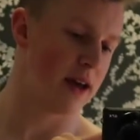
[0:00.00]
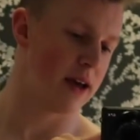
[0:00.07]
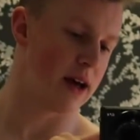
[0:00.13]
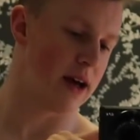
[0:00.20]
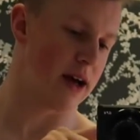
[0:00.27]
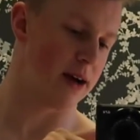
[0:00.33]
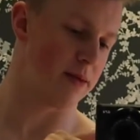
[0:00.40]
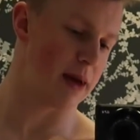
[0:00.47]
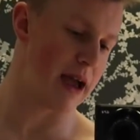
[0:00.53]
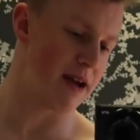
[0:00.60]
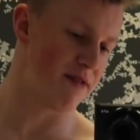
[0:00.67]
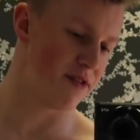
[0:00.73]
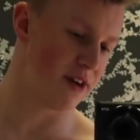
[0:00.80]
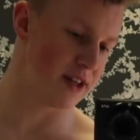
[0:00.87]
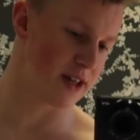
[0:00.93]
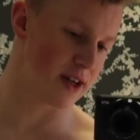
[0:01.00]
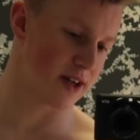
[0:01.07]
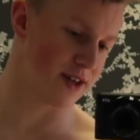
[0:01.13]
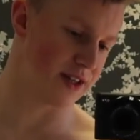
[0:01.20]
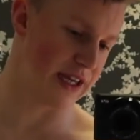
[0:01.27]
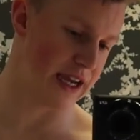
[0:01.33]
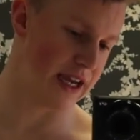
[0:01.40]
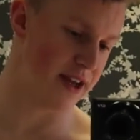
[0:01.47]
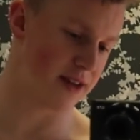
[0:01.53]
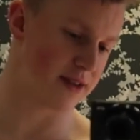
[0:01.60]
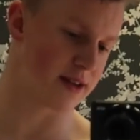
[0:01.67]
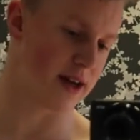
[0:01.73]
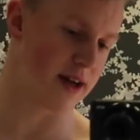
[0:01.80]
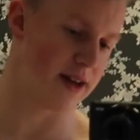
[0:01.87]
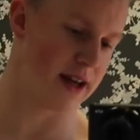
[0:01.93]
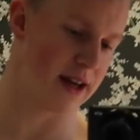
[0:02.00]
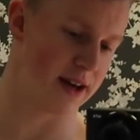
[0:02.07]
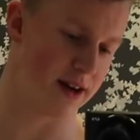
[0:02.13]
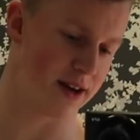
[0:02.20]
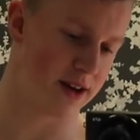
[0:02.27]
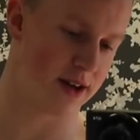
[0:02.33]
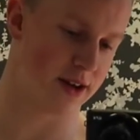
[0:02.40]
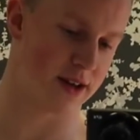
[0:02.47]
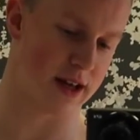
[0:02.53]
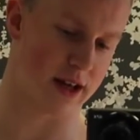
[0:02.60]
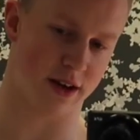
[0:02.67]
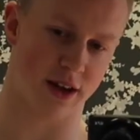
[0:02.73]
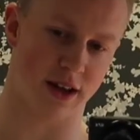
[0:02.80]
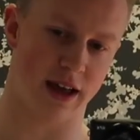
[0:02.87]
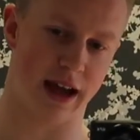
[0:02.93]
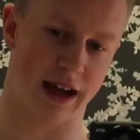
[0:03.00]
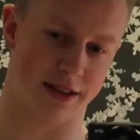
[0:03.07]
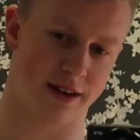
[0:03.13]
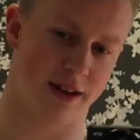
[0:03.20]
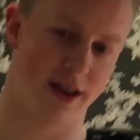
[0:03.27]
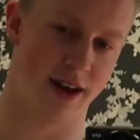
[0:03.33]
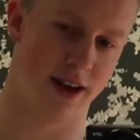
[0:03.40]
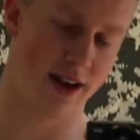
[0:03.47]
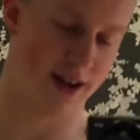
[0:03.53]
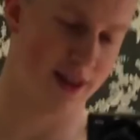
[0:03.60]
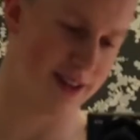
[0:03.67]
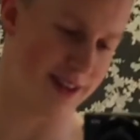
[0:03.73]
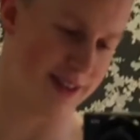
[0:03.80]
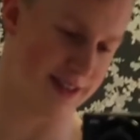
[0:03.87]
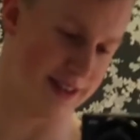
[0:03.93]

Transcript: every single day, and then like, look at that, that's